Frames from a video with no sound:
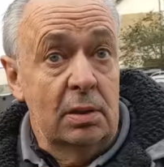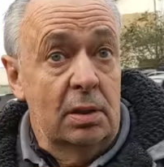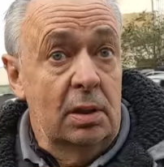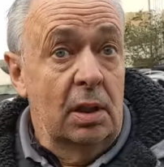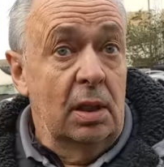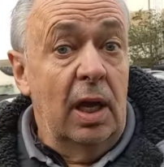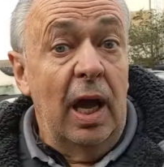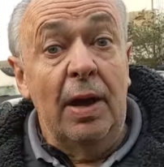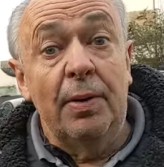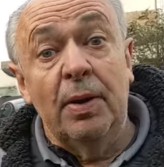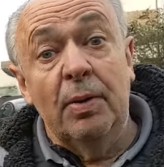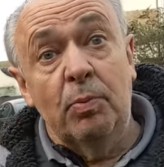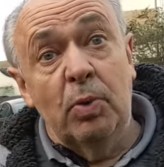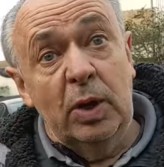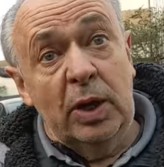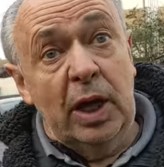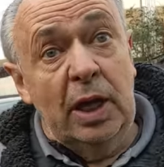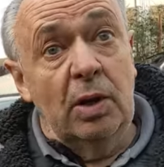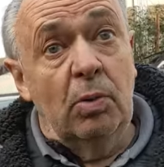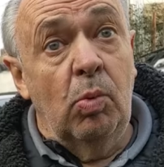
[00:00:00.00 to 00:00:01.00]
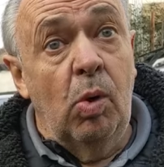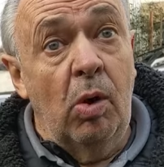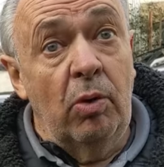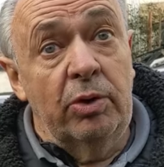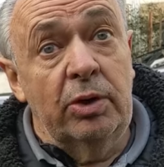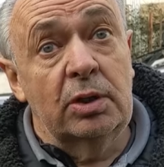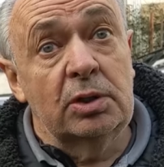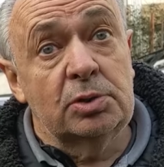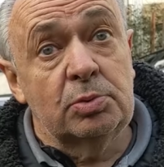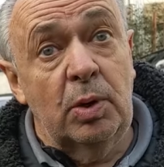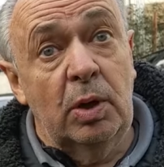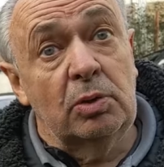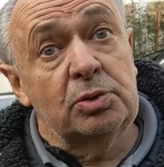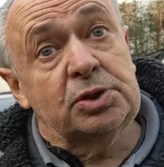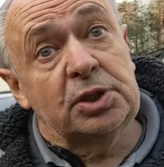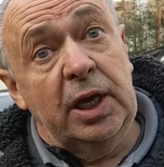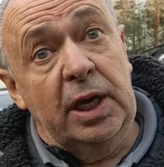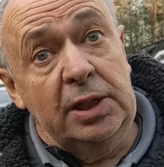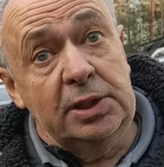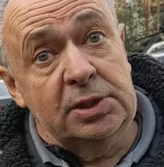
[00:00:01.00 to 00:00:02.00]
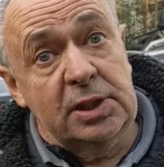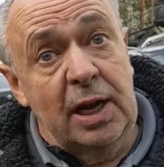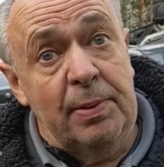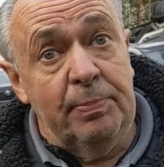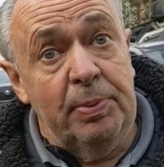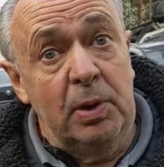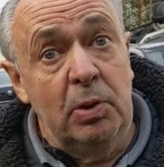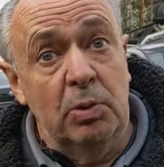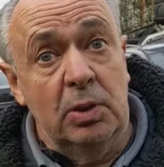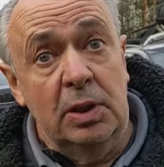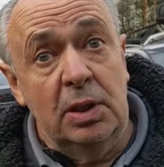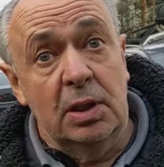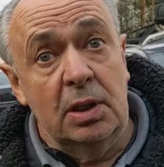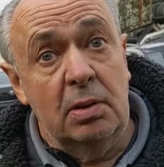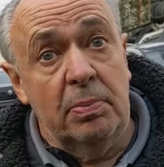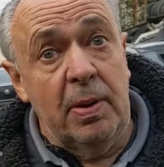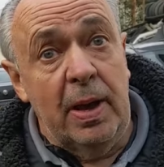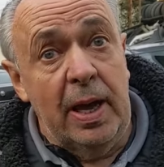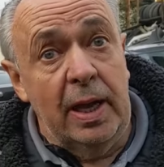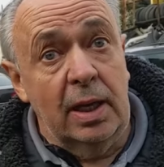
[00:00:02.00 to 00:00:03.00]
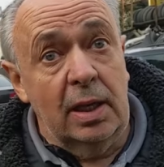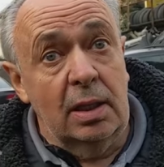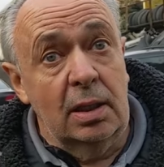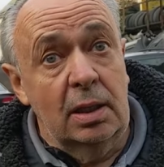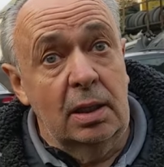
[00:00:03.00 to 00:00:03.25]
All right. And well. we're getting a warrant as well to get into that building at the back.